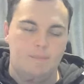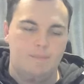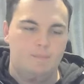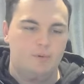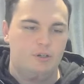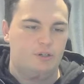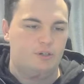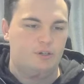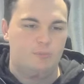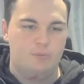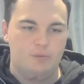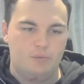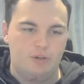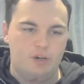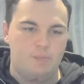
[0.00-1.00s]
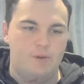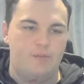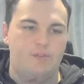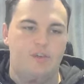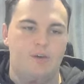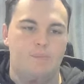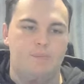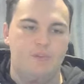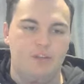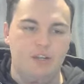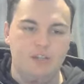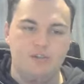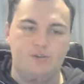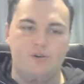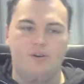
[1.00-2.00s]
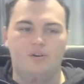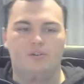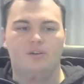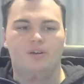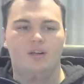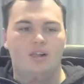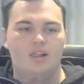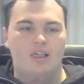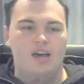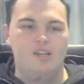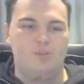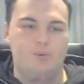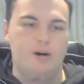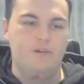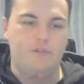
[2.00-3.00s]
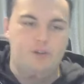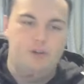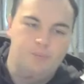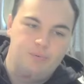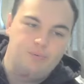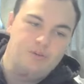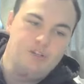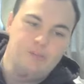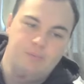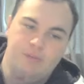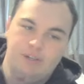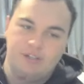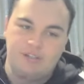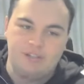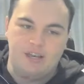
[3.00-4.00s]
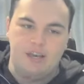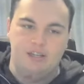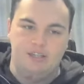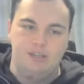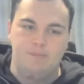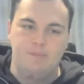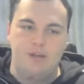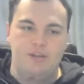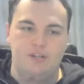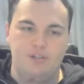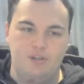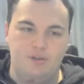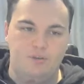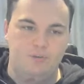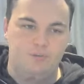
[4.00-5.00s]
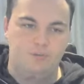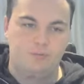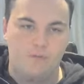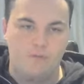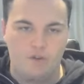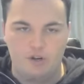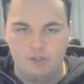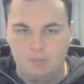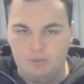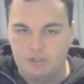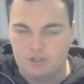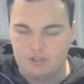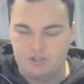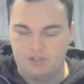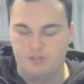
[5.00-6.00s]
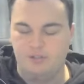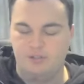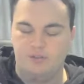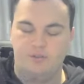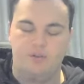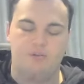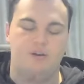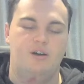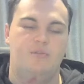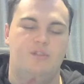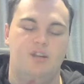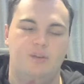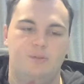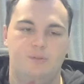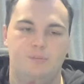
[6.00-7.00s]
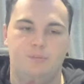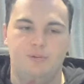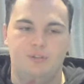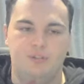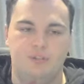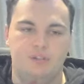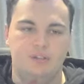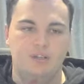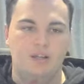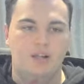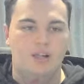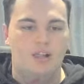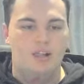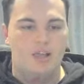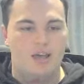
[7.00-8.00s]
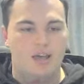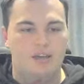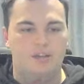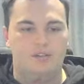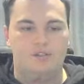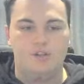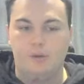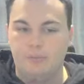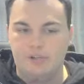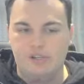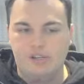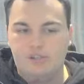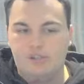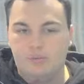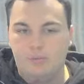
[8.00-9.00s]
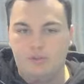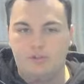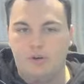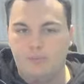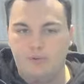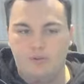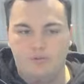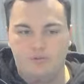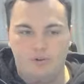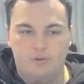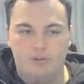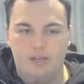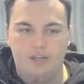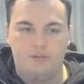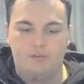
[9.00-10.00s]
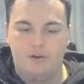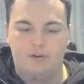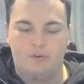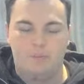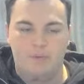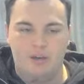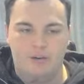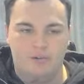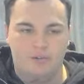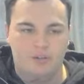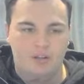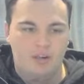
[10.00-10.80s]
but I could be wrong about that. But then he took on a 12 0 prospect, and he managed to reverse positions on the ground that he was put in and dominate with top control and ground and pound.